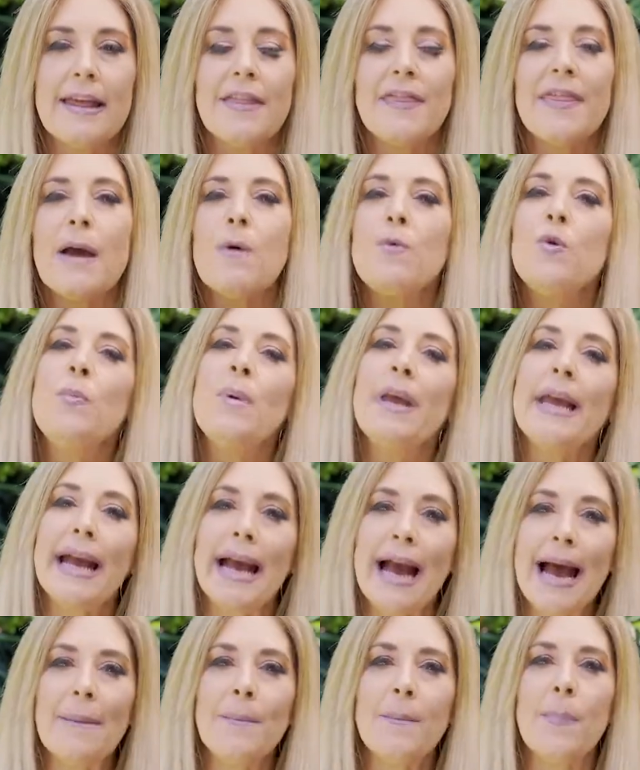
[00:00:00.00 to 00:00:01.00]
they will
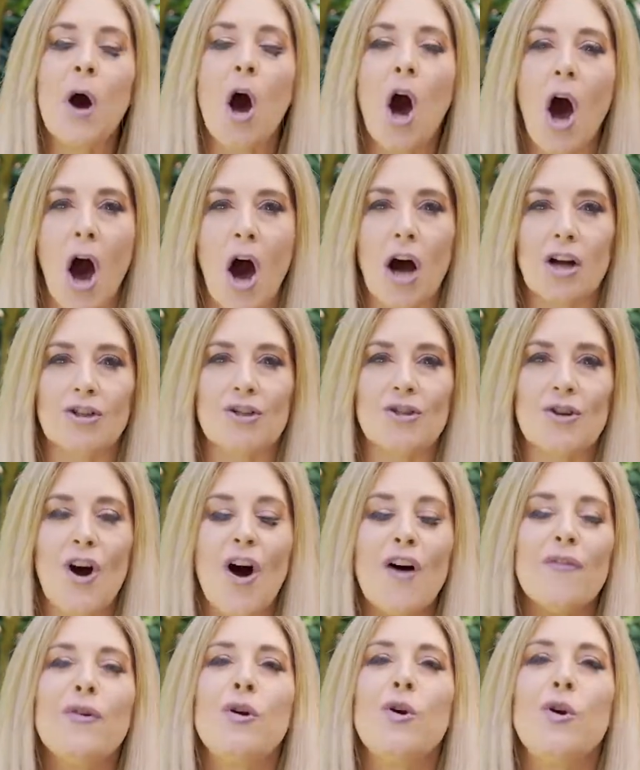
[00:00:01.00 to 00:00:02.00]
become part
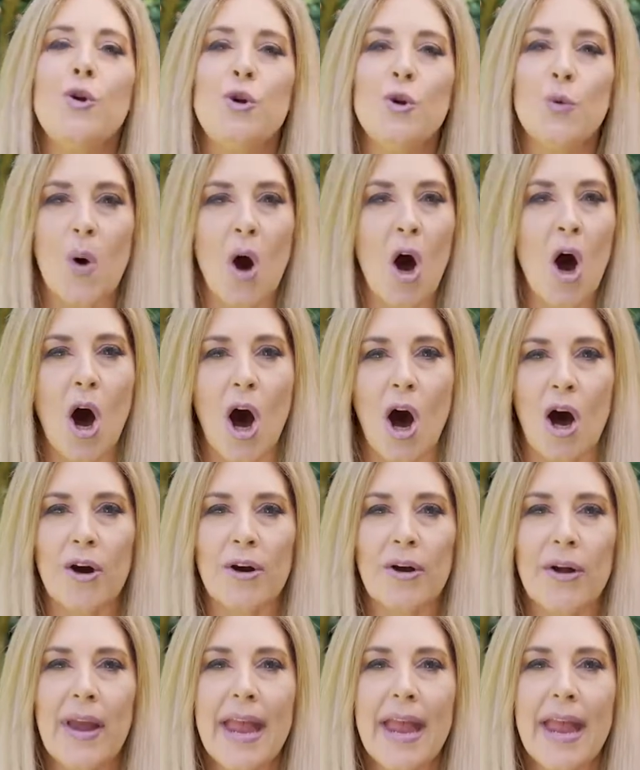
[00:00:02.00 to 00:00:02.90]
of who you are.